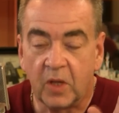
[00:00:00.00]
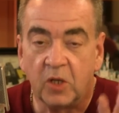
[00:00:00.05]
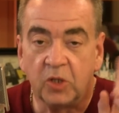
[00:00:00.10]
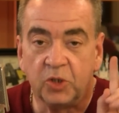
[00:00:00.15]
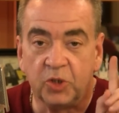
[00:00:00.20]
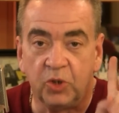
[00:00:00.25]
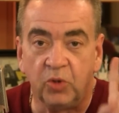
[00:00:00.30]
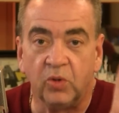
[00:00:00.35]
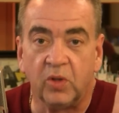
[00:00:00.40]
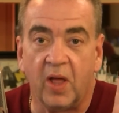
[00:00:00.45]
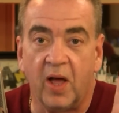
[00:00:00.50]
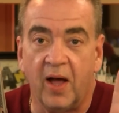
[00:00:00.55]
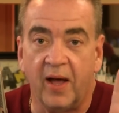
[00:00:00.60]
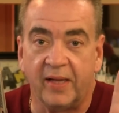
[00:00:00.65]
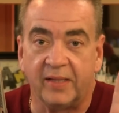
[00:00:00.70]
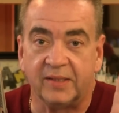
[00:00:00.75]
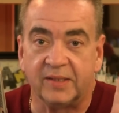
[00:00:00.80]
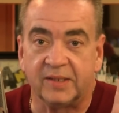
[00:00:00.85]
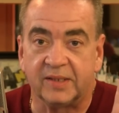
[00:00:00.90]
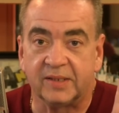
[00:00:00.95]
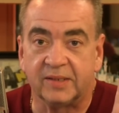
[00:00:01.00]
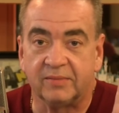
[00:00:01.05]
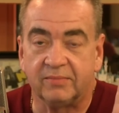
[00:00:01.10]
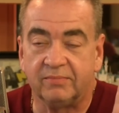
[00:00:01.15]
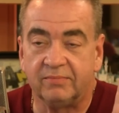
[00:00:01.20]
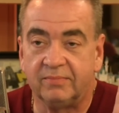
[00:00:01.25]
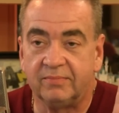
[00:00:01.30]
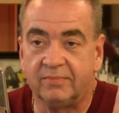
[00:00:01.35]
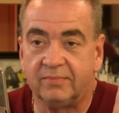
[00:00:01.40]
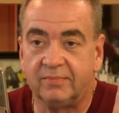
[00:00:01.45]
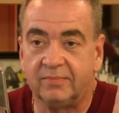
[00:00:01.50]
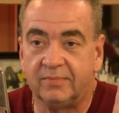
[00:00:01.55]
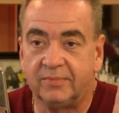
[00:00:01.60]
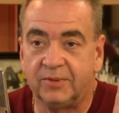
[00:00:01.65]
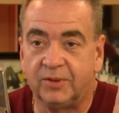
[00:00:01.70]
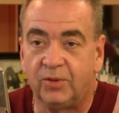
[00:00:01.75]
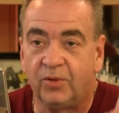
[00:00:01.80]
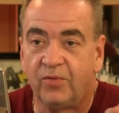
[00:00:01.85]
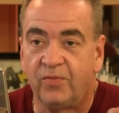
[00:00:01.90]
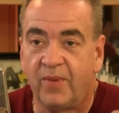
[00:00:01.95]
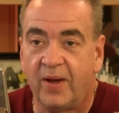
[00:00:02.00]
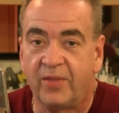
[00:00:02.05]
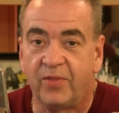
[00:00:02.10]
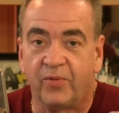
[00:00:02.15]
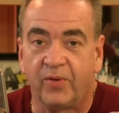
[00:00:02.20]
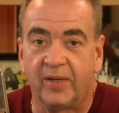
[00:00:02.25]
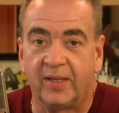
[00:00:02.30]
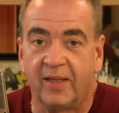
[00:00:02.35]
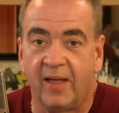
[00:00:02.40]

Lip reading: 2 lines, 2 of my 3